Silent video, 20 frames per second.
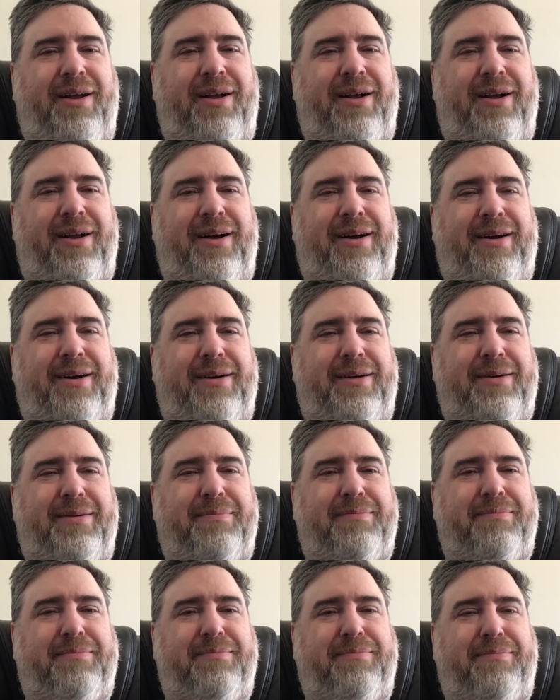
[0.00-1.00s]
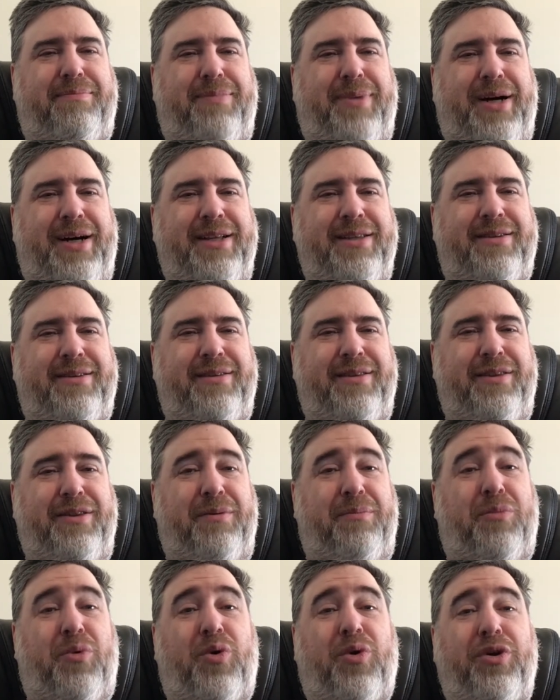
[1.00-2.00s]
But the
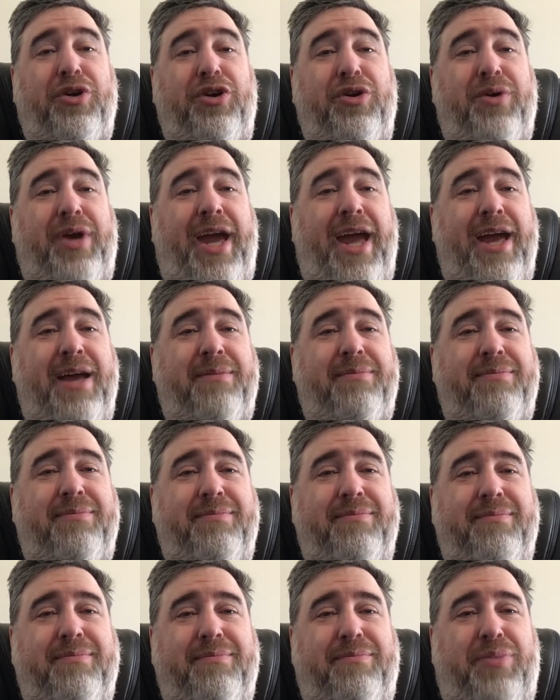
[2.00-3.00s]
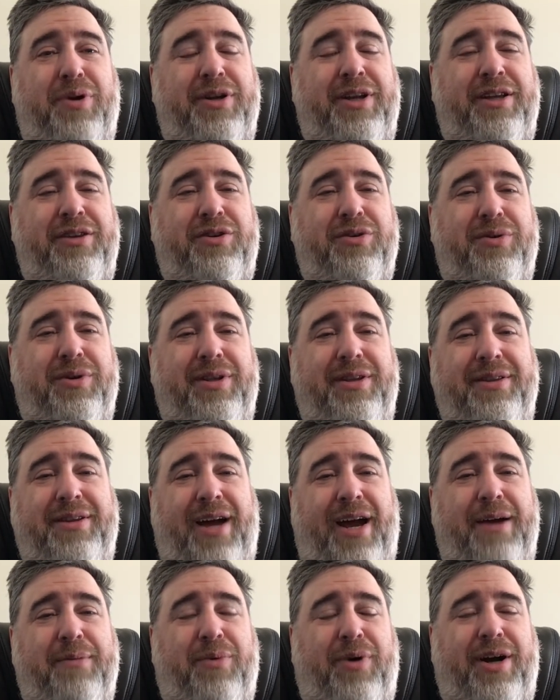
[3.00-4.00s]
more you can put into it
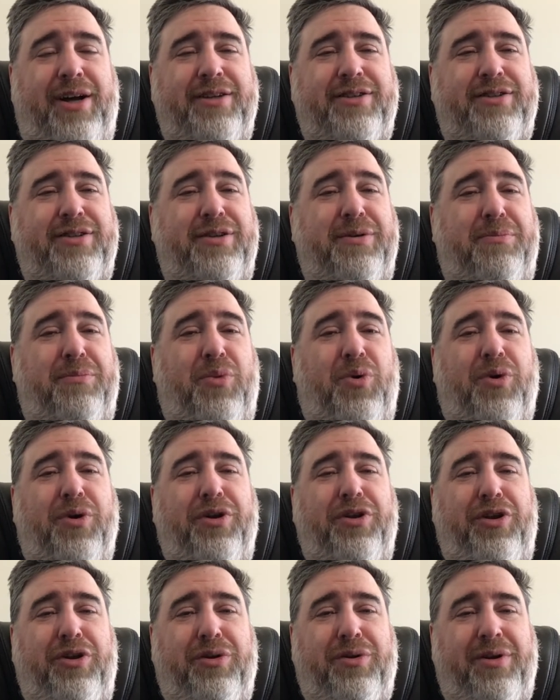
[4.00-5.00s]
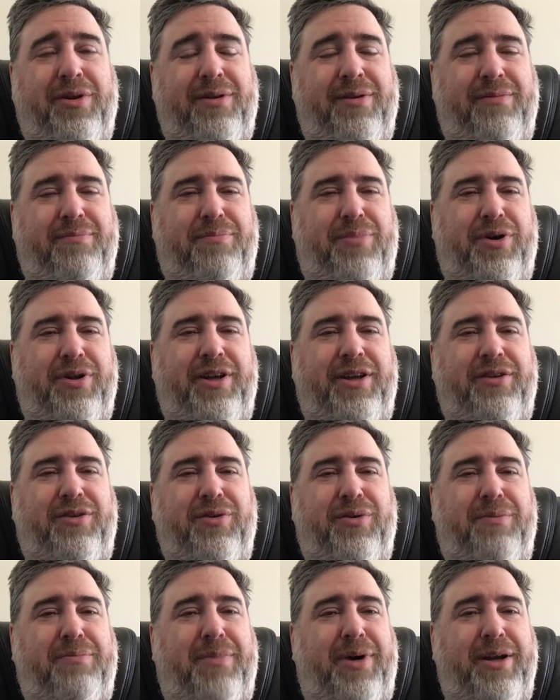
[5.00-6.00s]
time wise, the more you can put
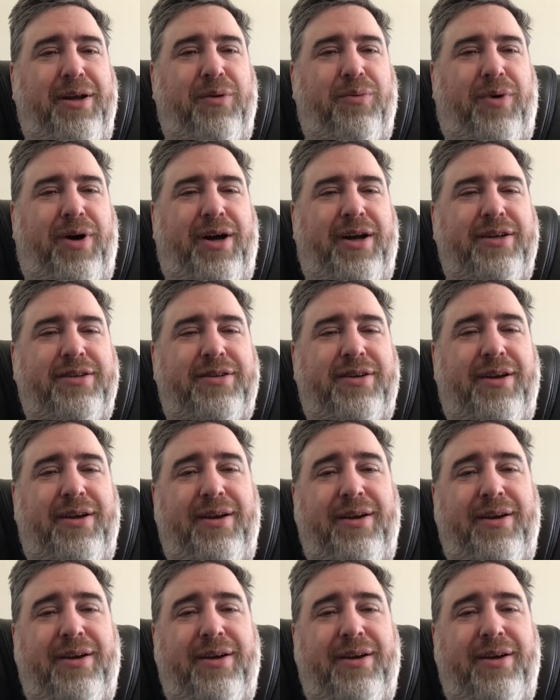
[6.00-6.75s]
into it money wise,